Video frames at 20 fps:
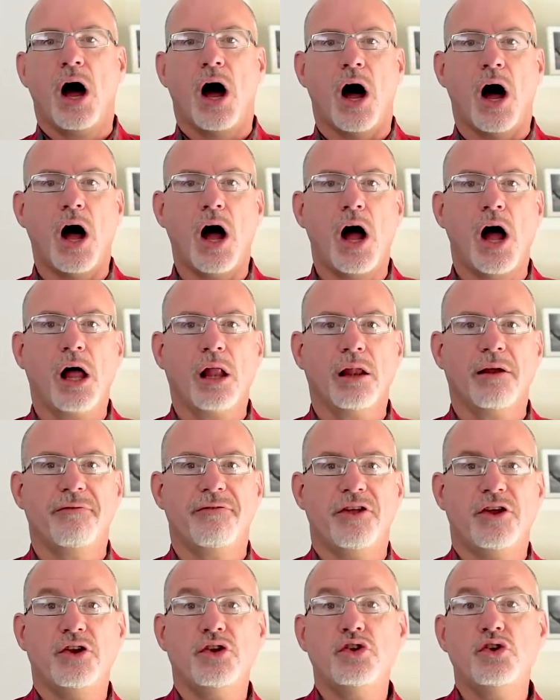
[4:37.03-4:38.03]
all of
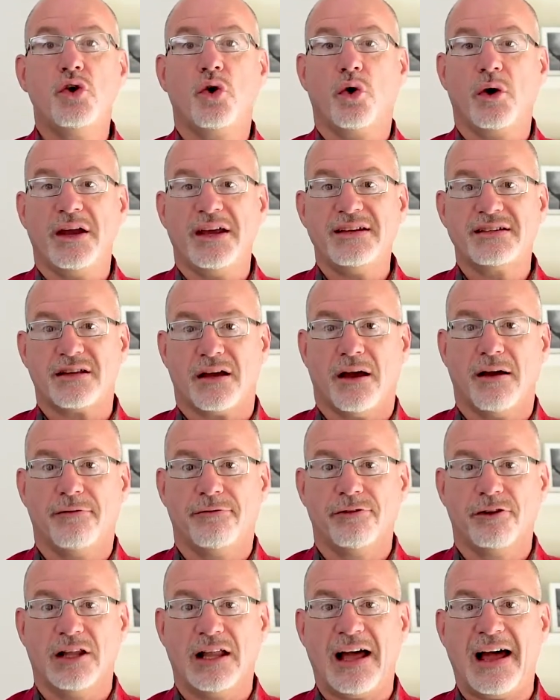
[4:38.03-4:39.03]
the noise
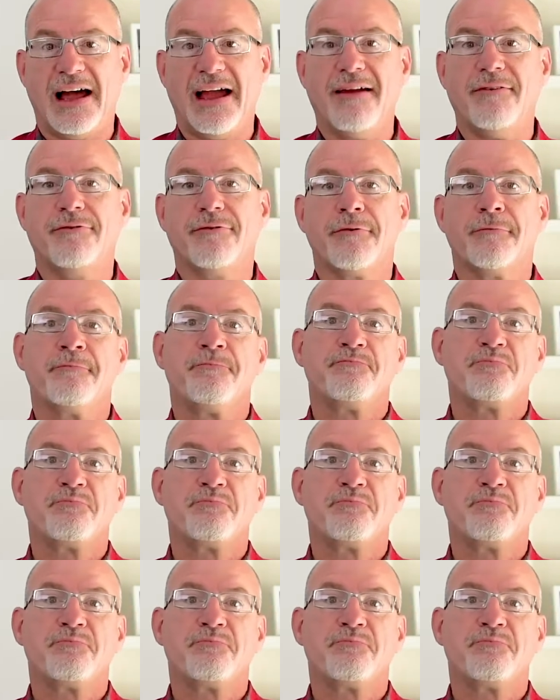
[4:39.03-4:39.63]
of life